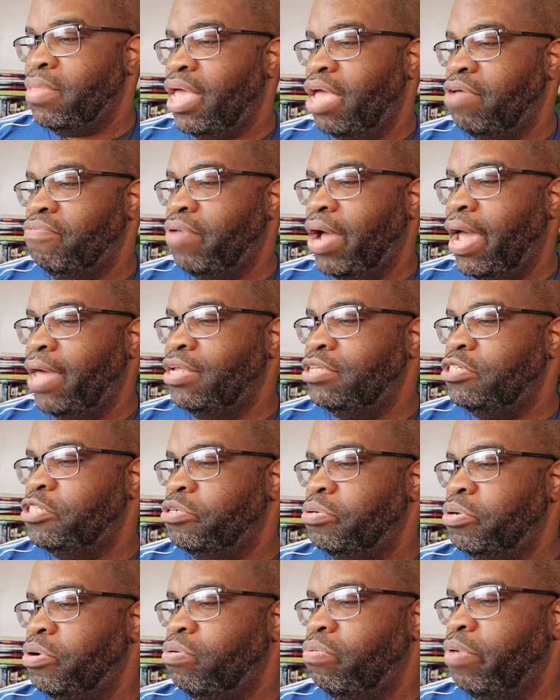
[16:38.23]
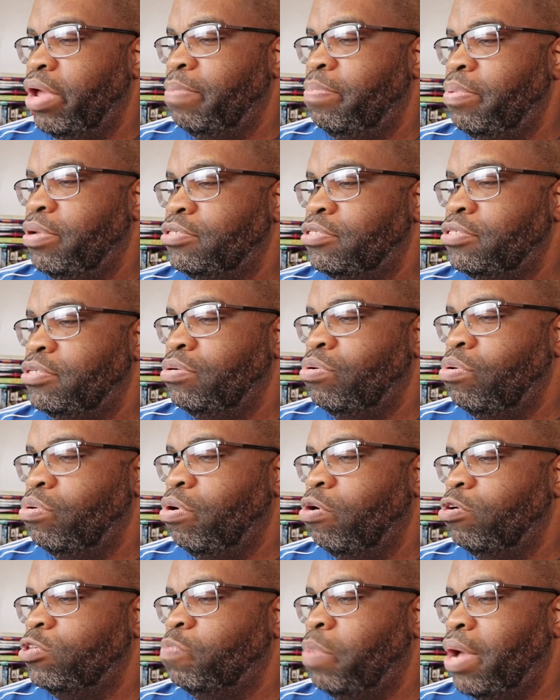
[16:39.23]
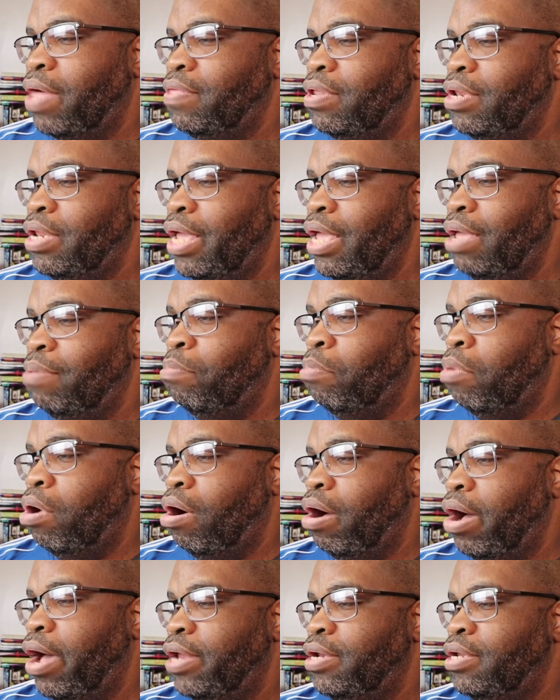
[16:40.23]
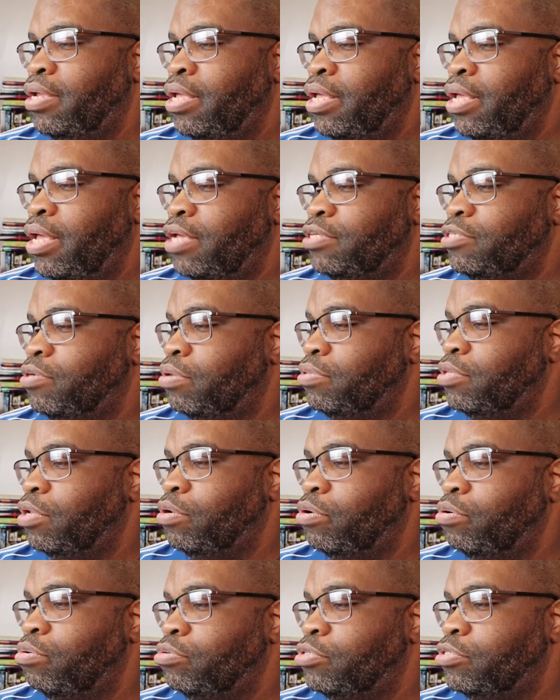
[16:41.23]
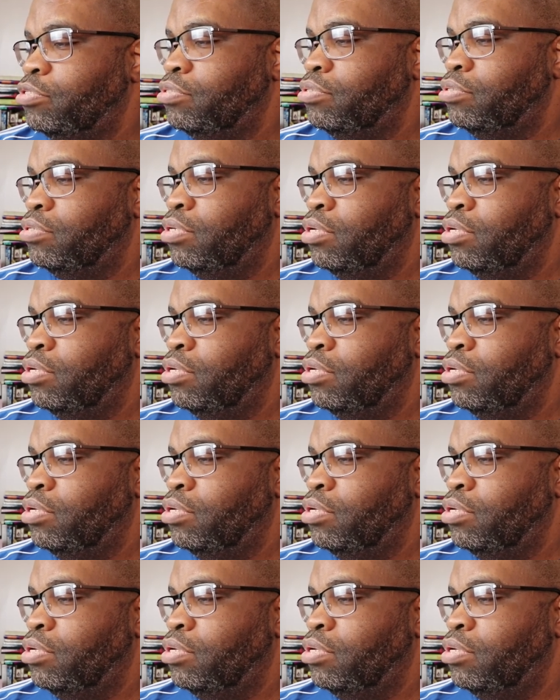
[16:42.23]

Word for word: A violent serial rapist who goes by the name Maude is on the loose.